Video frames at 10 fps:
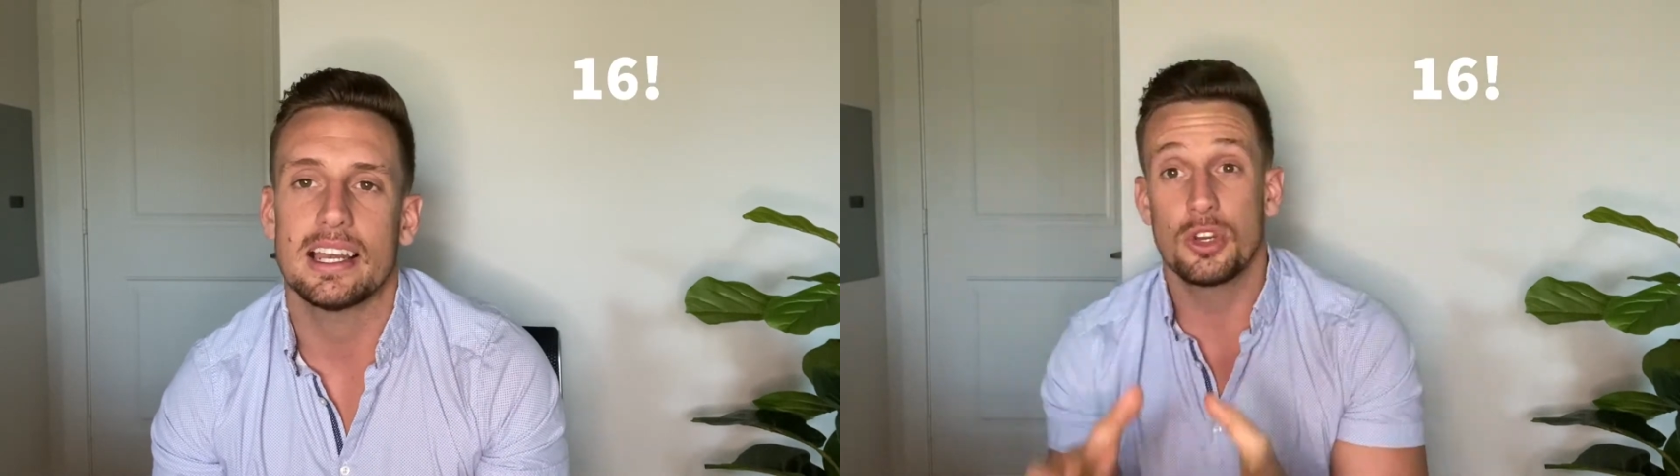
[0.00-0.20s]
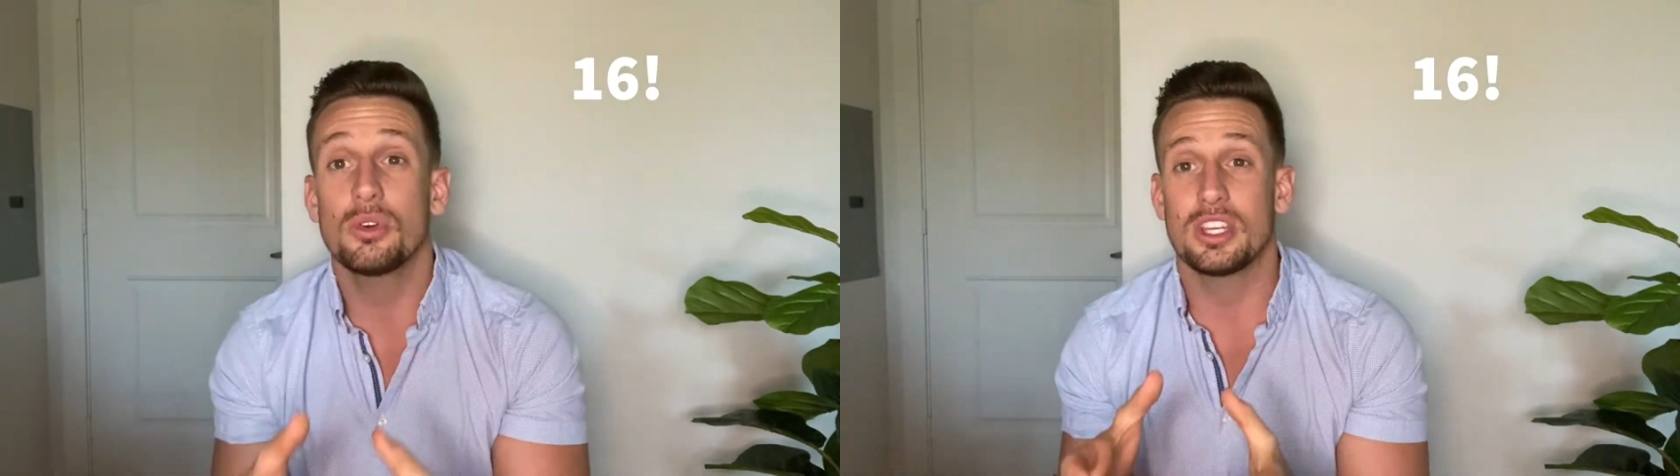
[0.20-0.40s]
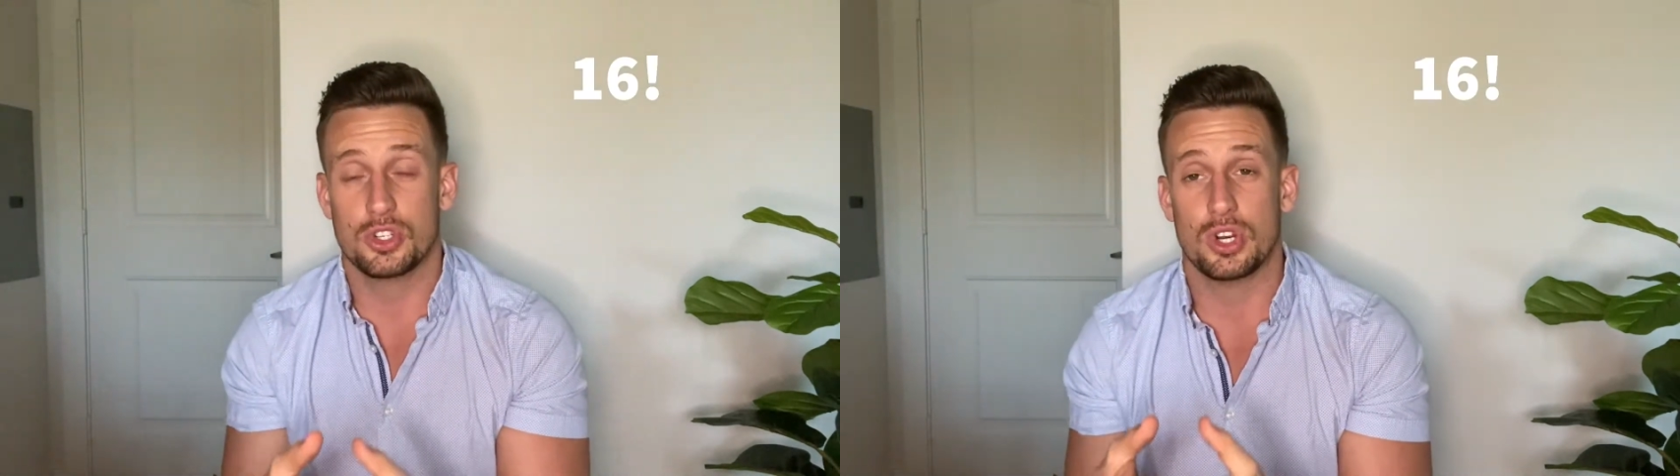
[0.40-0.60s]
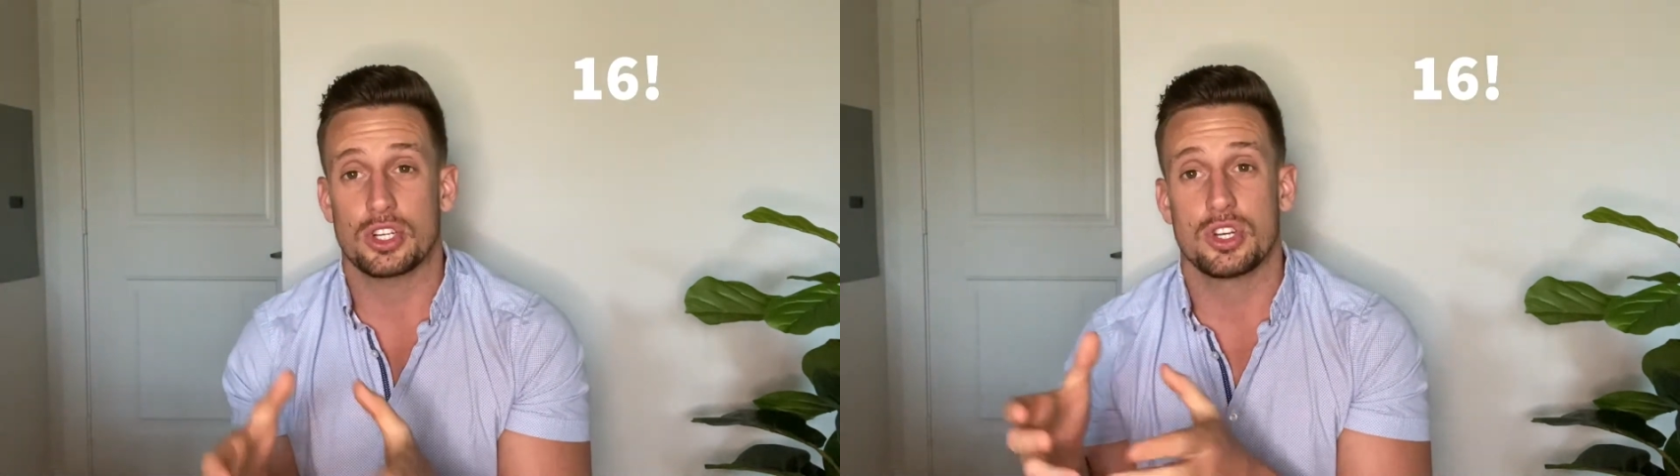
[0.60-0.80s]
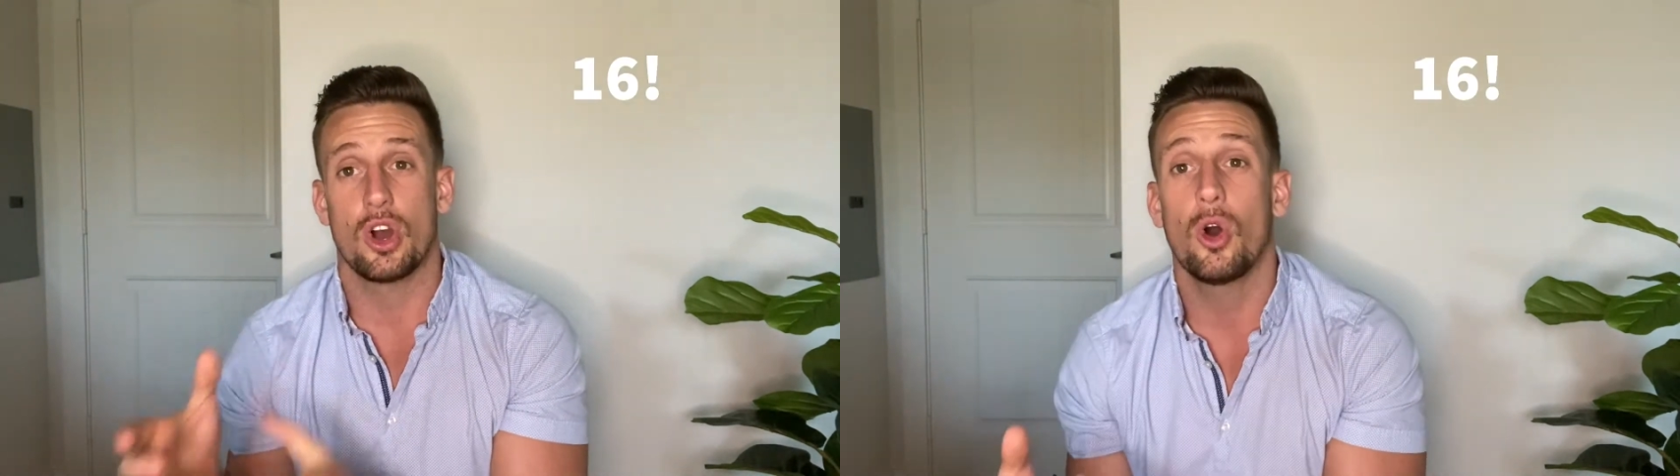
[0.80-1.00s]
new
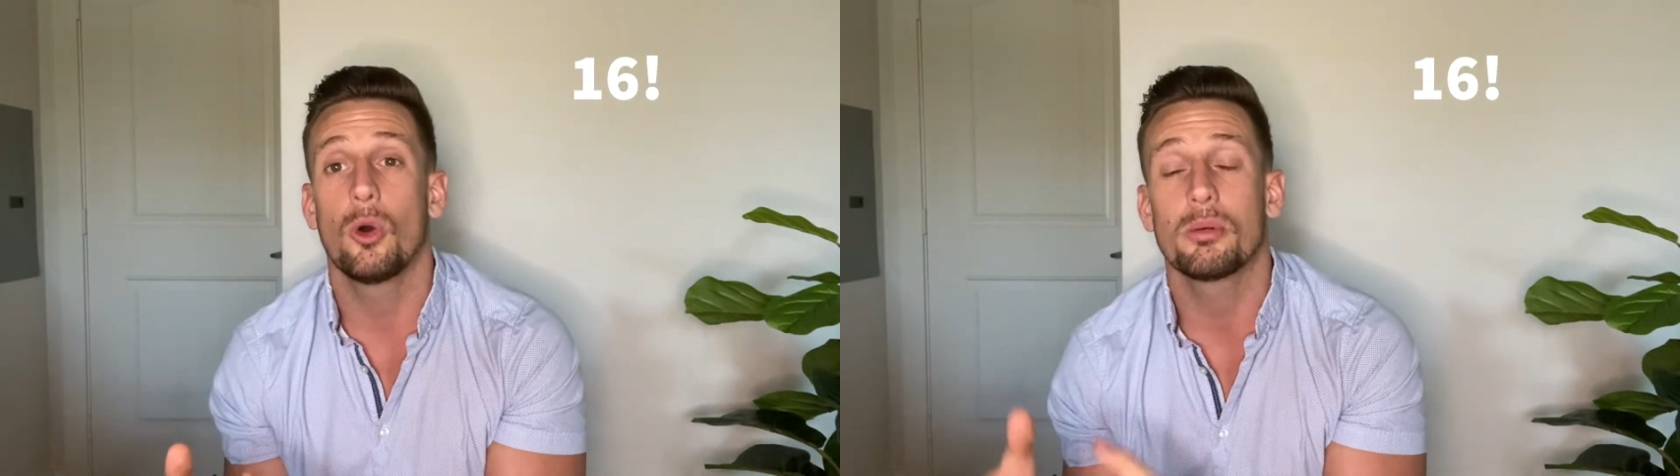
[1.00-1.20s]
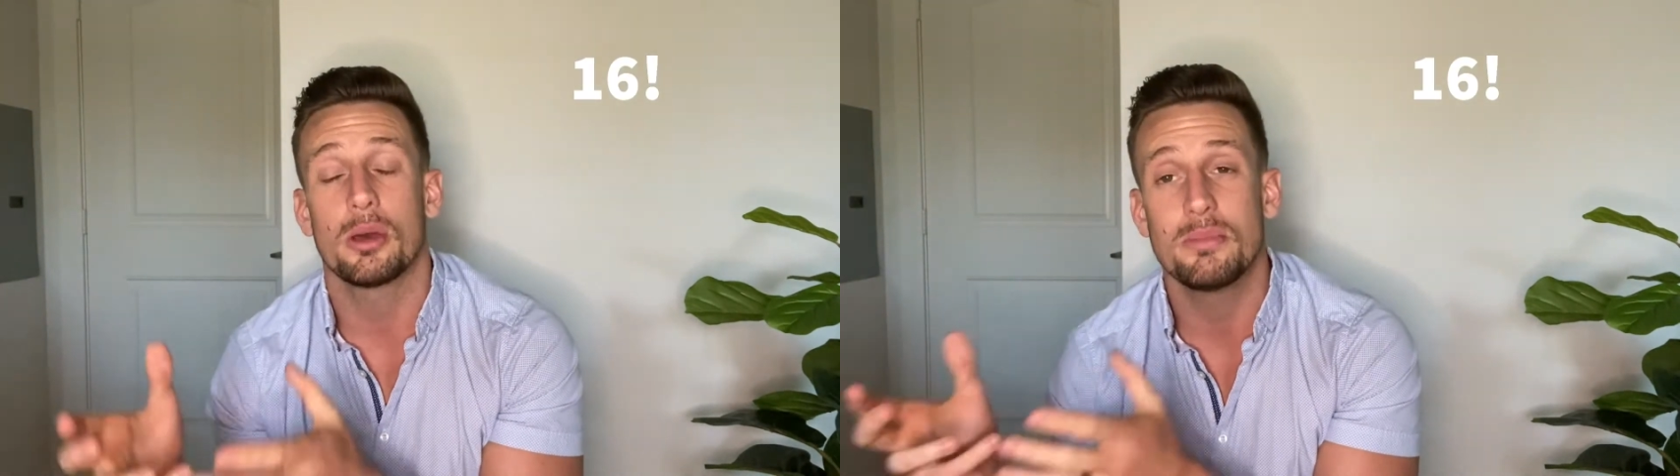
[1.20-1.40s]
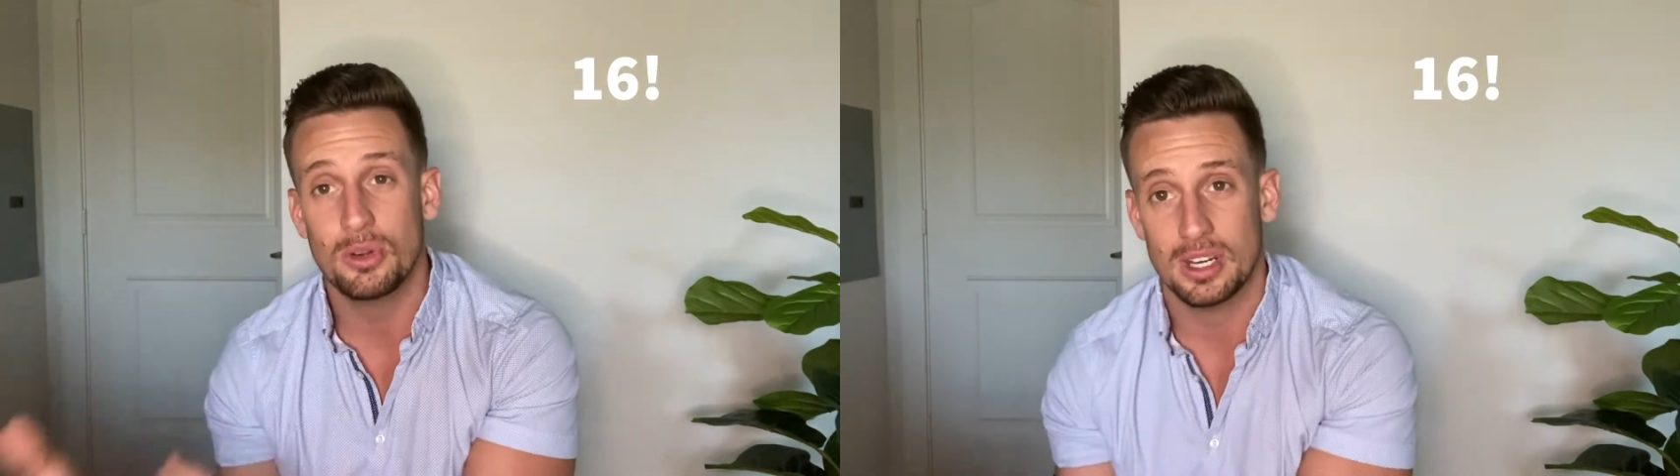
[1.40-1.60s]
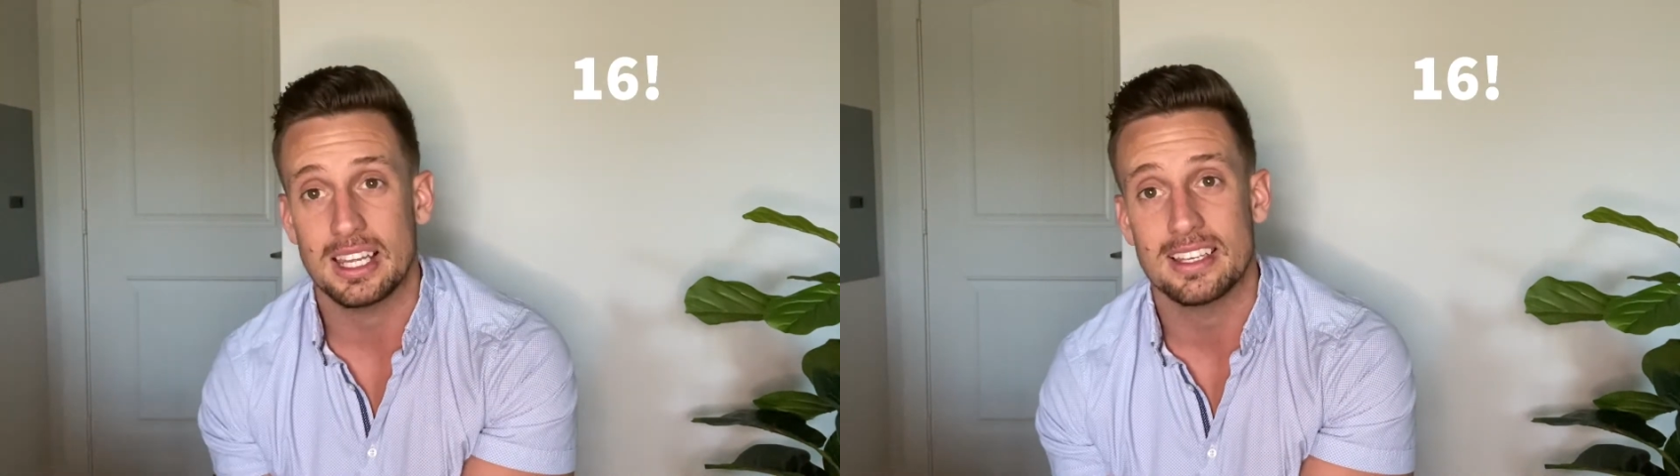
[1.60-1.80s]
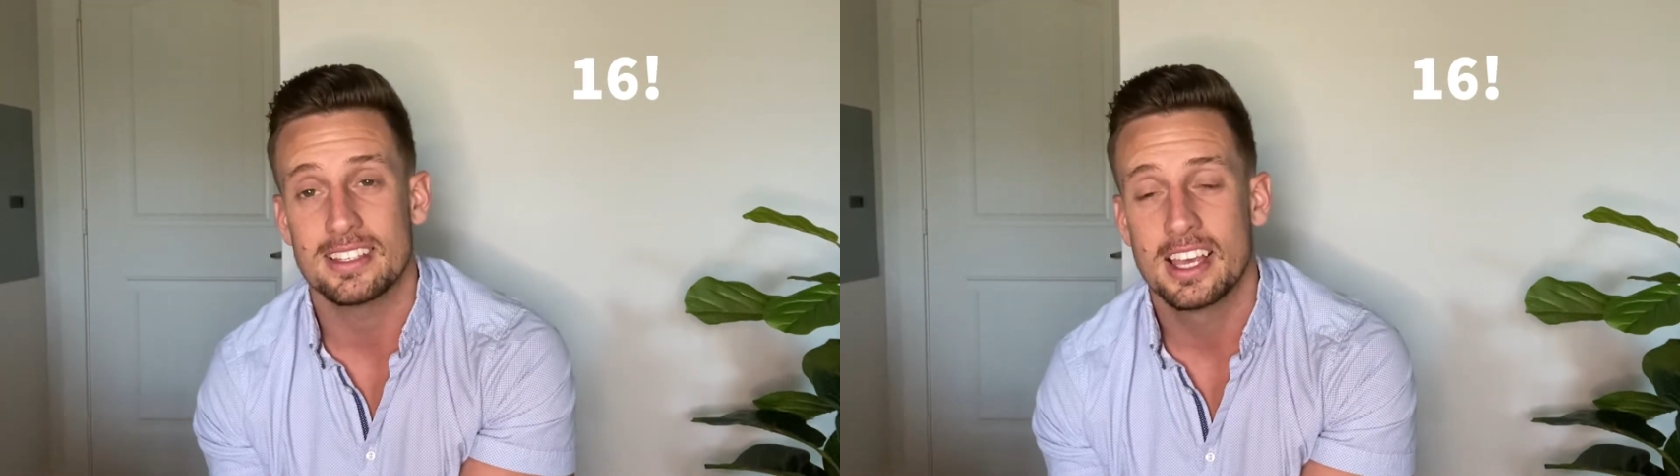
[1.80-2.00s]
construction home
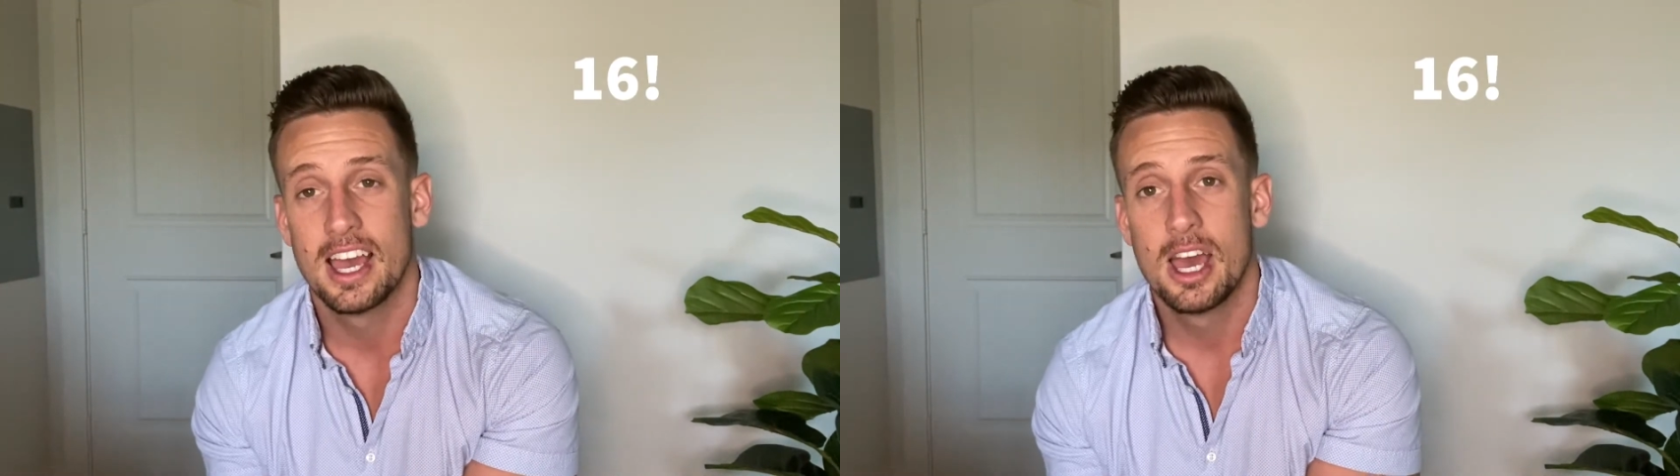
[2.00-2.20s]
communities